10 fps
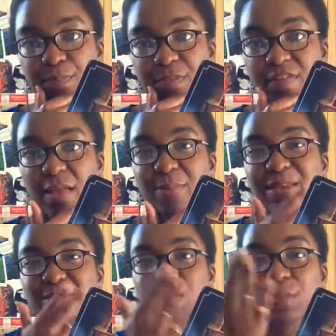Stop
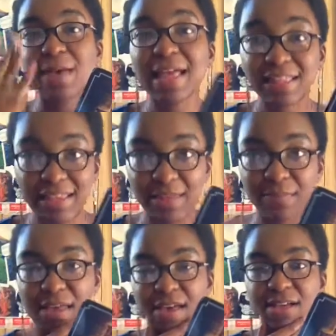being so repellent,
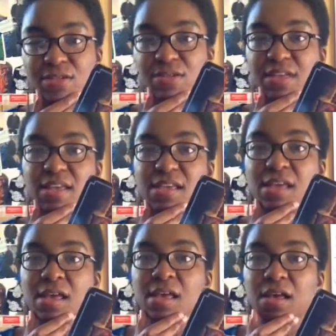my guys are saying.
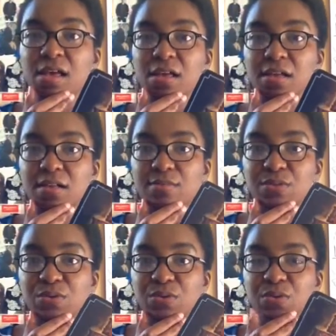
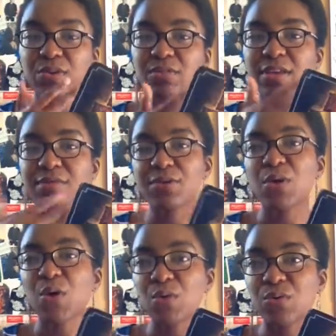So you never
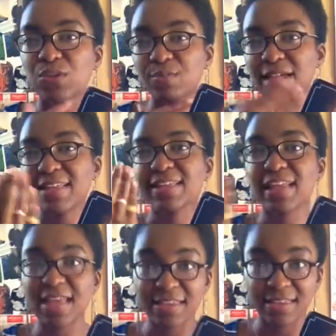know, you might
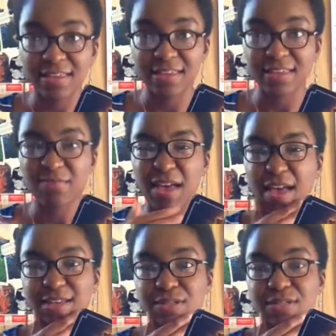like it, my
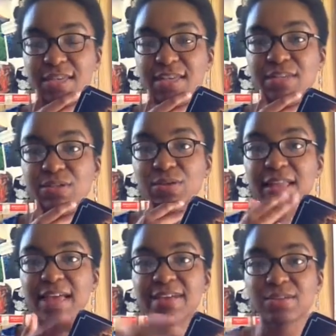guys are saying. So
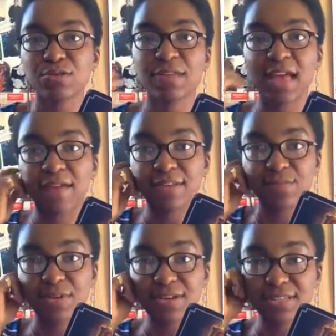allow yourself to have
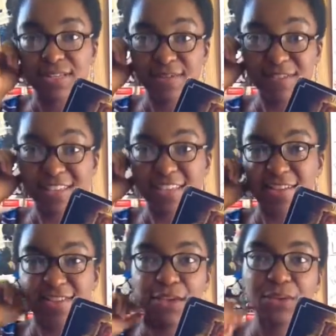experiences if this
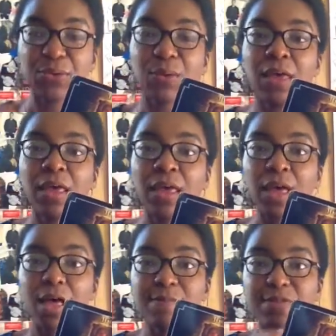sounds like you.
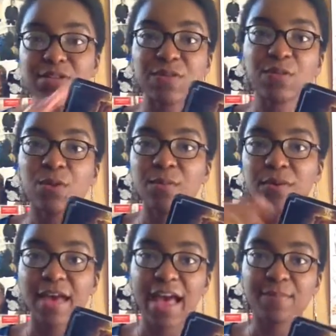Especially if you want
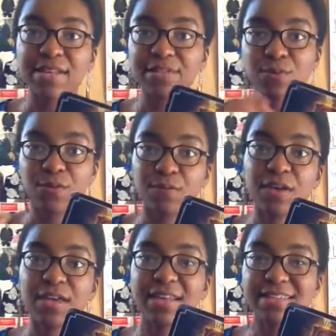more happiness, more
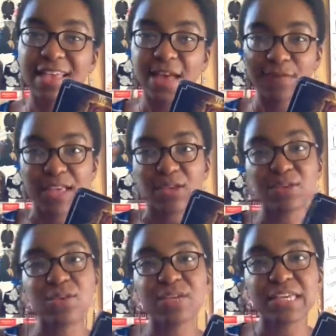fun. It's like, I feel like
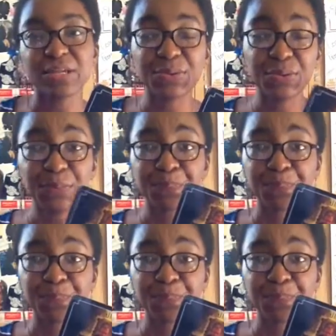you low-key do.